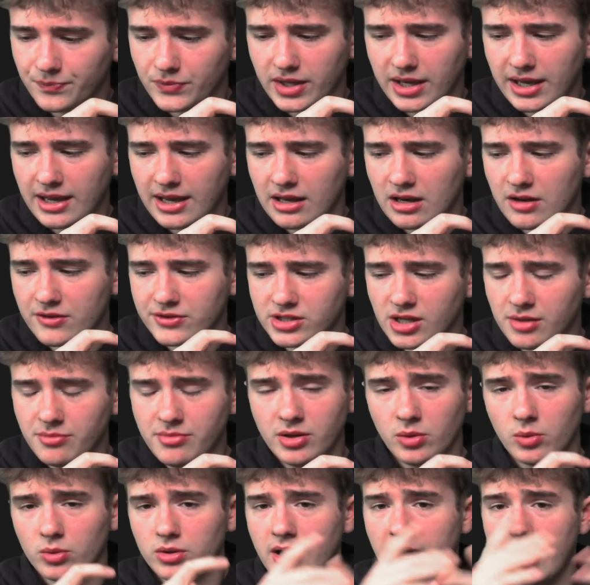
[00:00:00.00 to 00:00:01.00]
And if
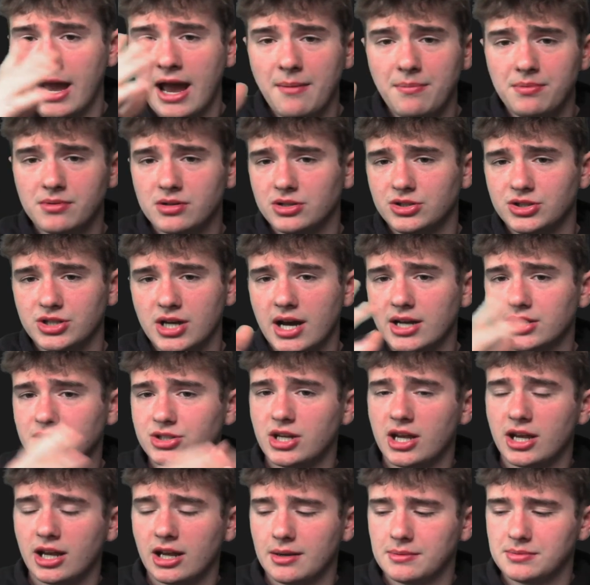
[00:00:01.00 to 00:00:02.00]
something were to happen to Josh
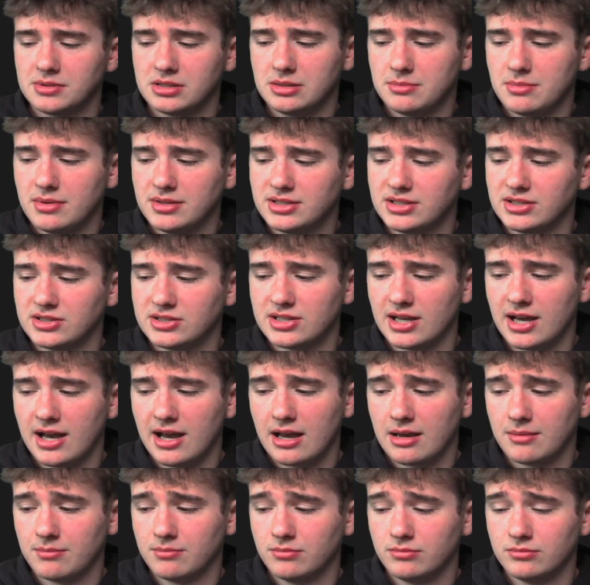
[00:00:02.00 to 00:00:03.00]
Jacobs and he misses
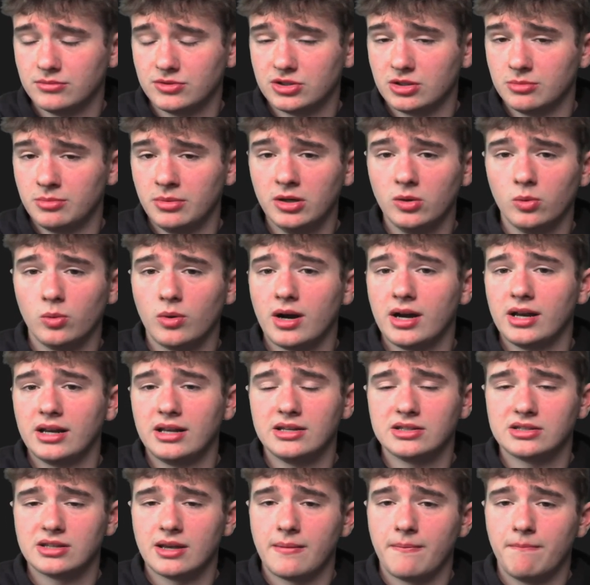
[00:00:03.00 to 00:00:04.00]
time, Zamir White
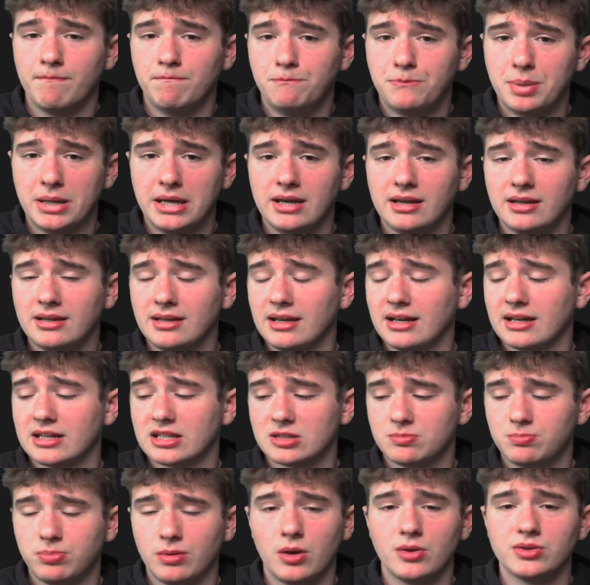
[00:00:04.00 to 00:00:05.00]
is a big,
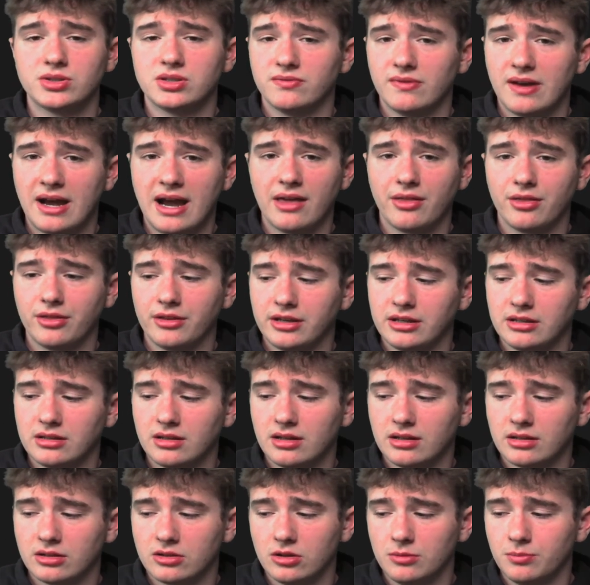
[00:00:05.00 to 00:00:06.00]
explosive athlete
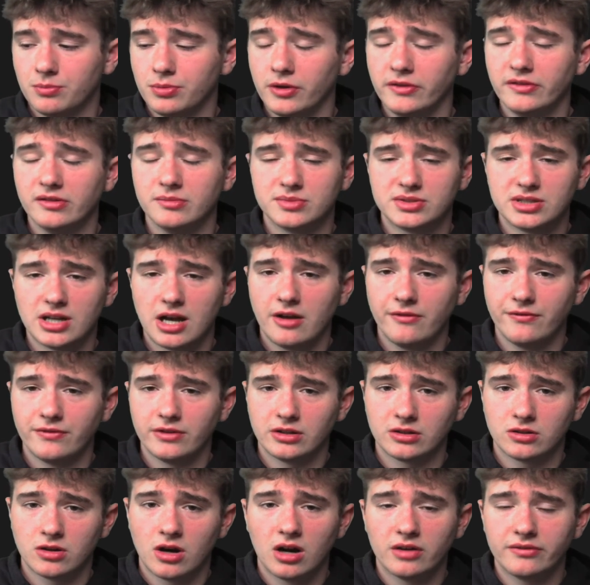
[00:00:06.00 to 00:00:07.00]
and could prove himself
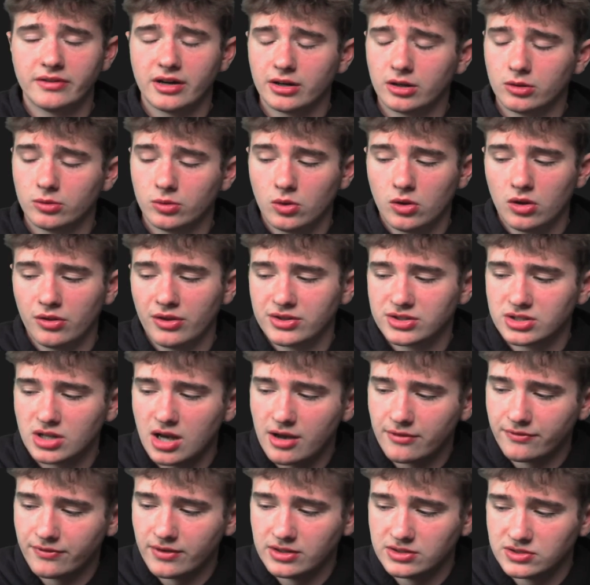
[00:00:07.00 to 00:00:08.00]
and carve out a role in this
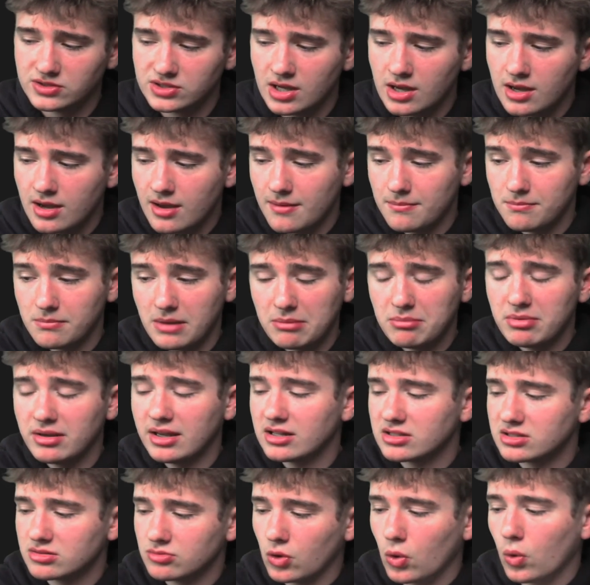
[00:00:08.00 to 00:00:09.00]
offense, maybe
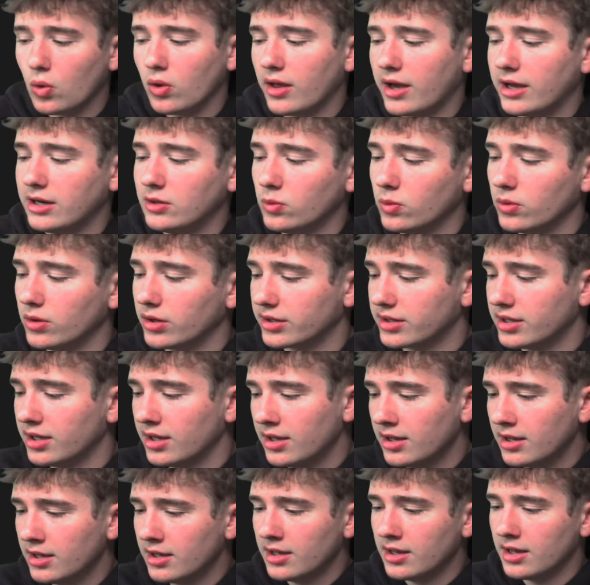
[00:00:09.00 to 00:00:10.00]
get some goal line work.
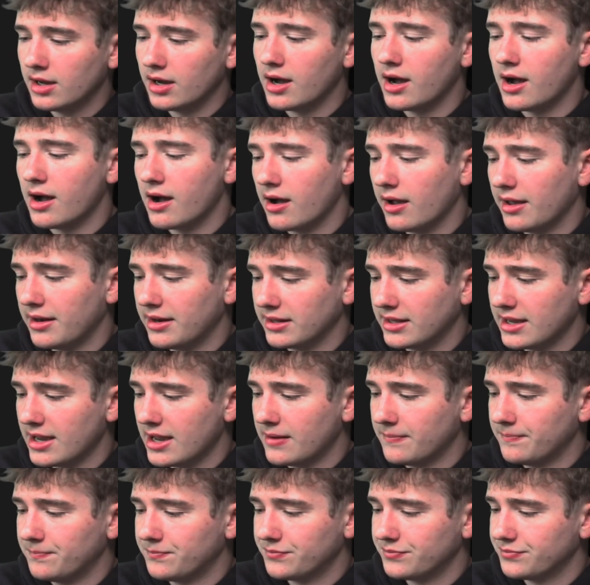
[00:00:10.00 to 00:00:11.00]
And
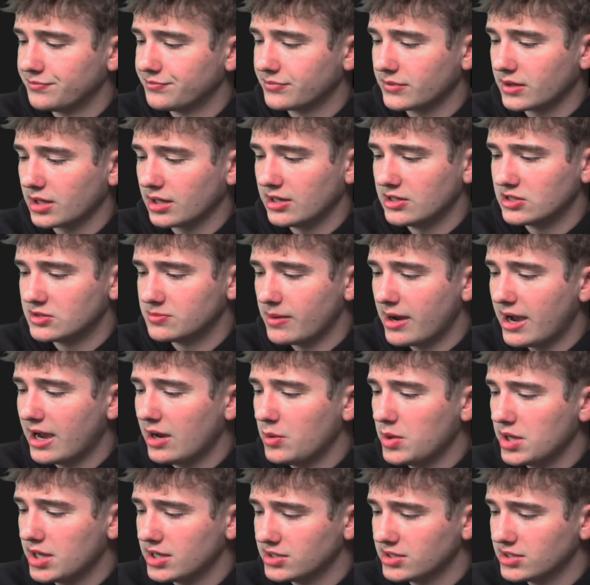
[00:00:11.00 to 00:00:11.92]
again, his bye week